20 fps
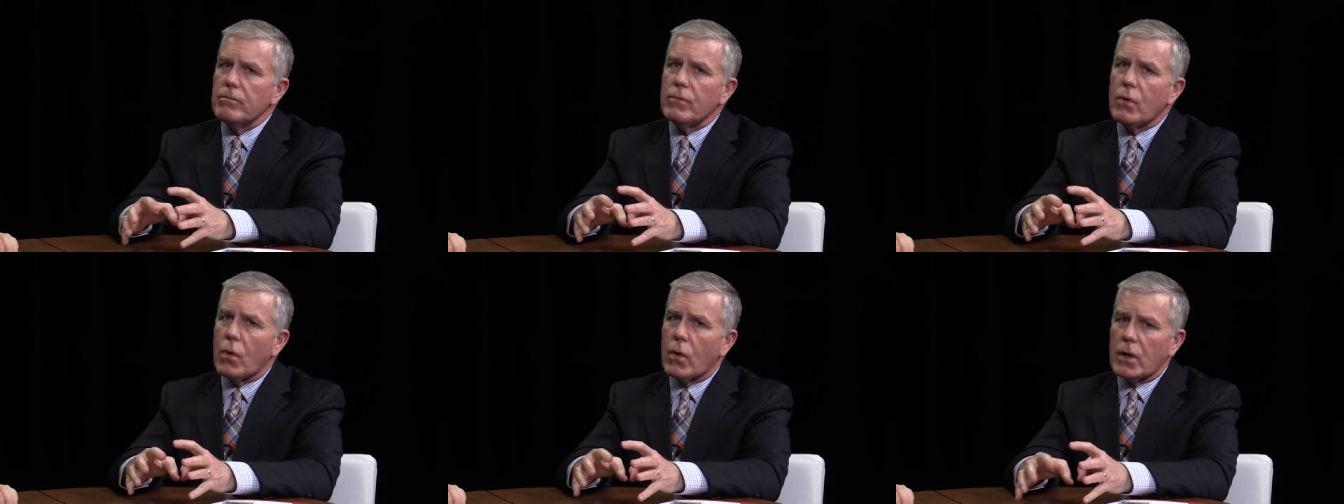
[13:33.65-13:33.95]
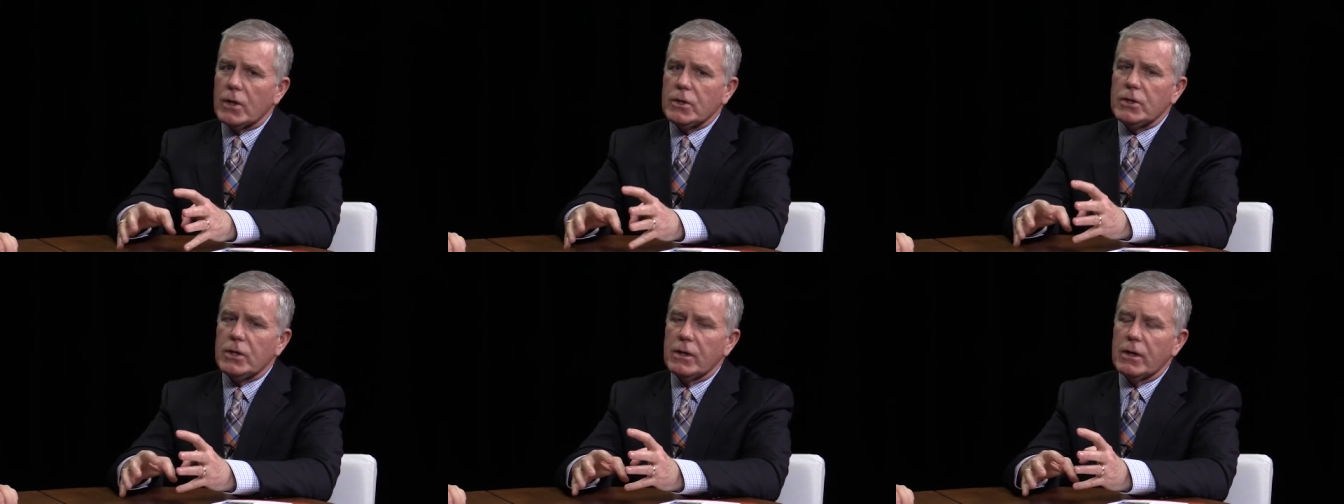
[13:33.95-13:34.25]

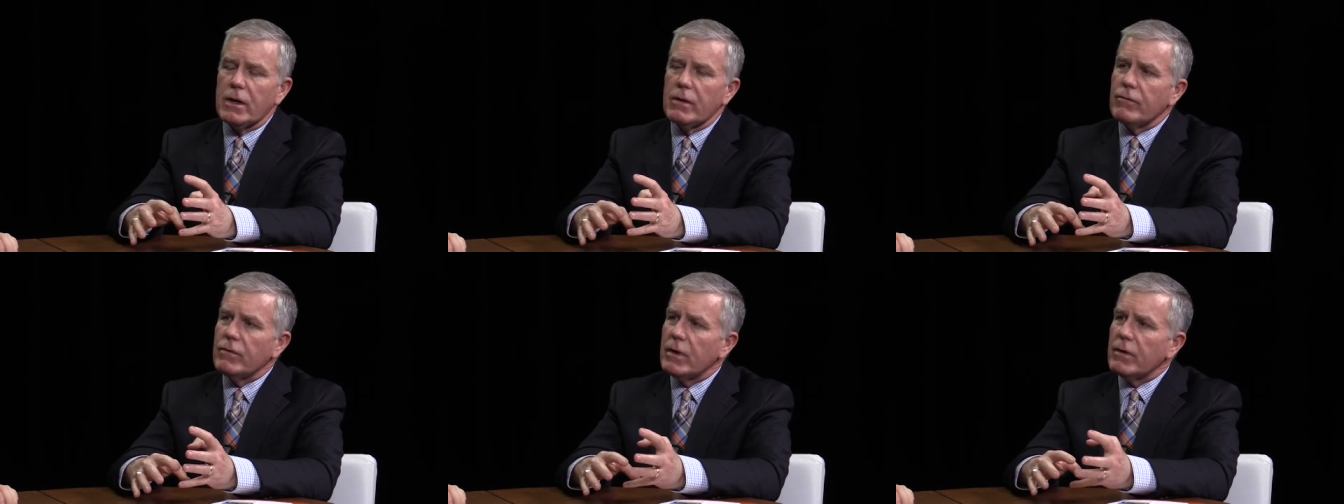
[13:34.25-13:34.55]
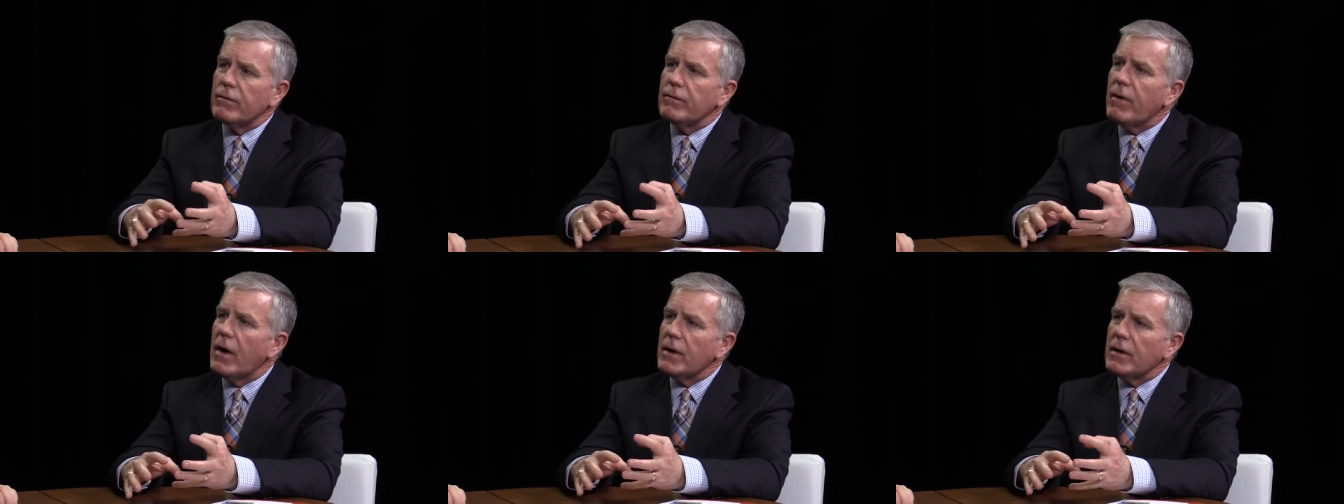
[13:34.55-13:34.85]
portion of
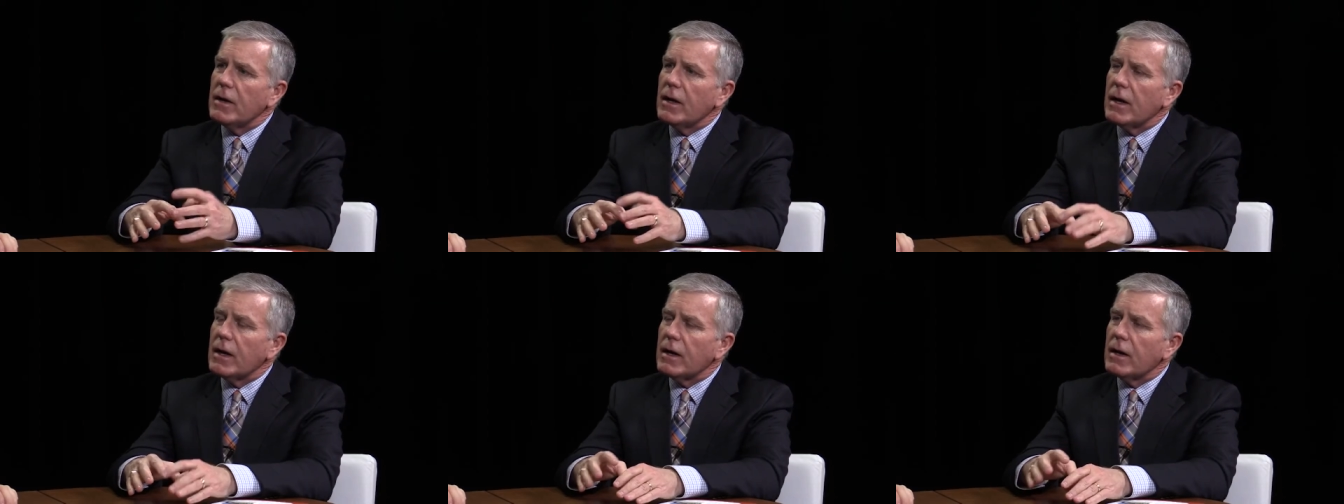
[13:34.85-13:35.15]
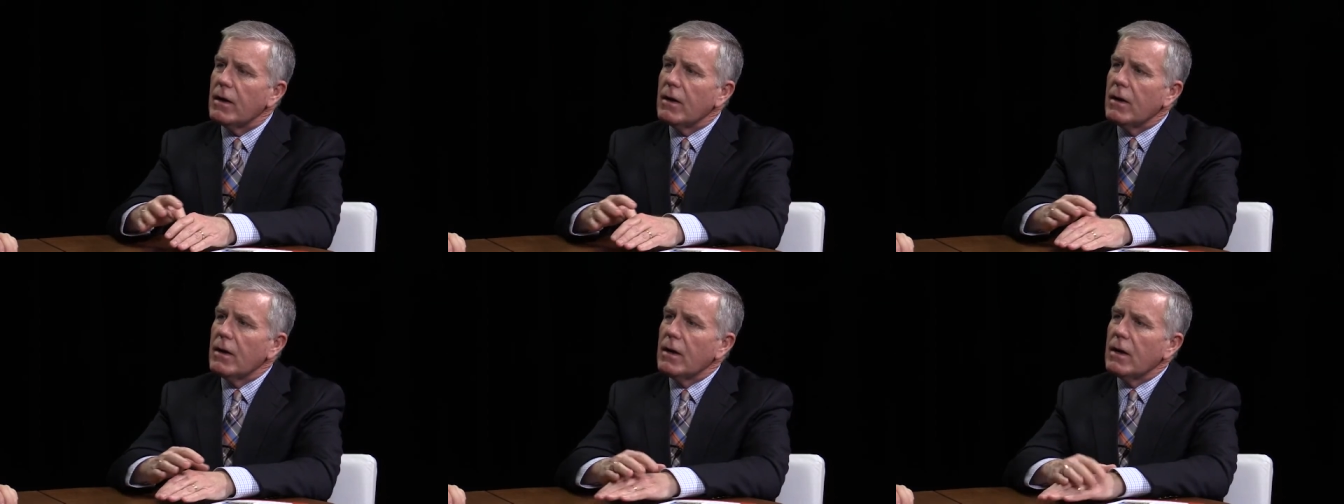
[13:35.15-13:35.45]
the
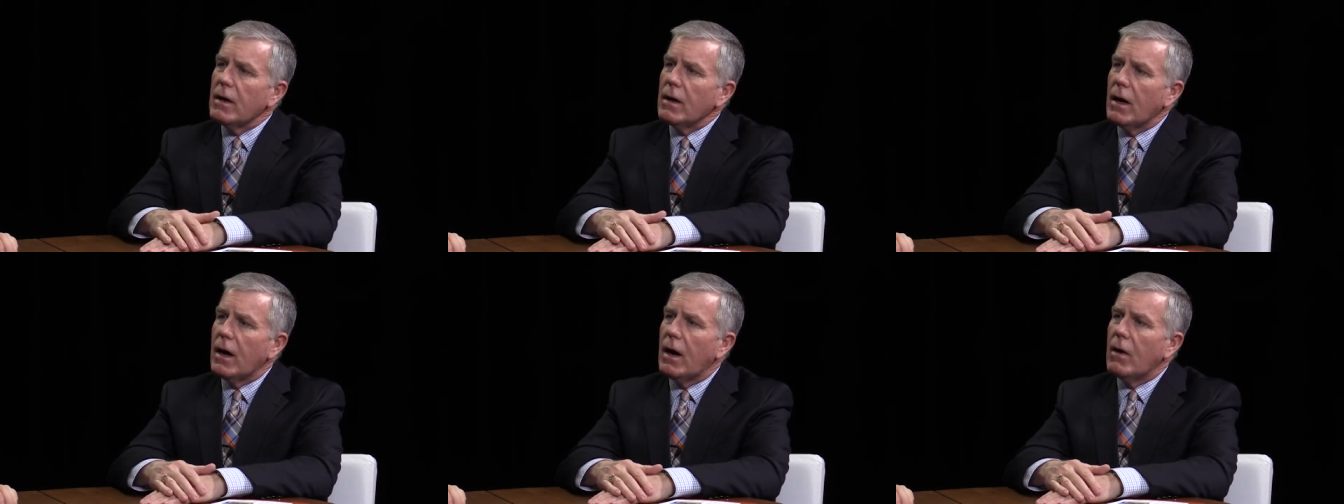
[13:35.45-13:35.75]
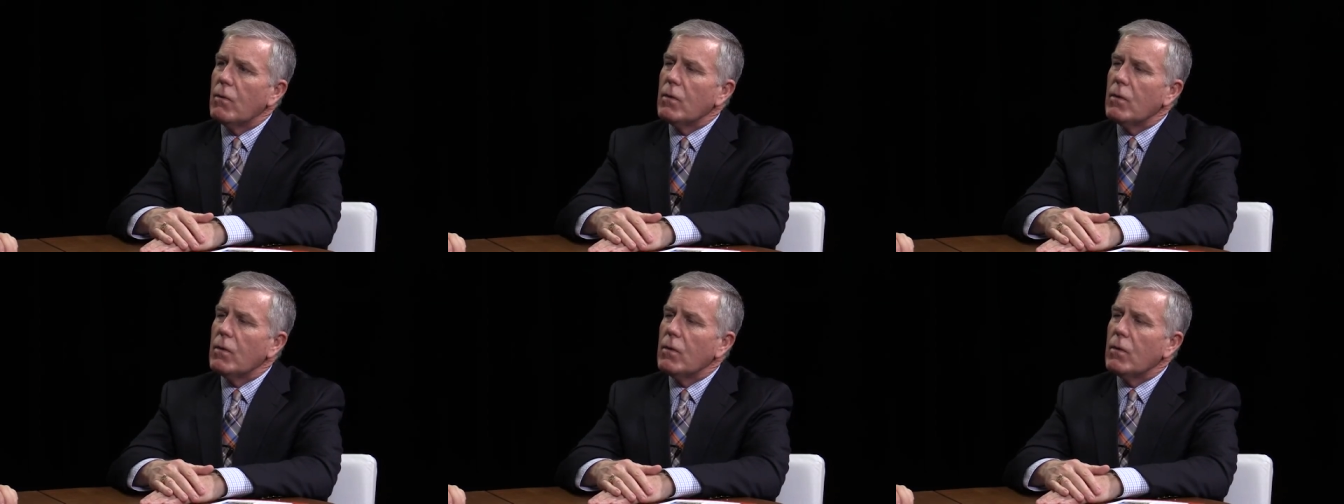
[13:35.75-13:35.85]
funding uh,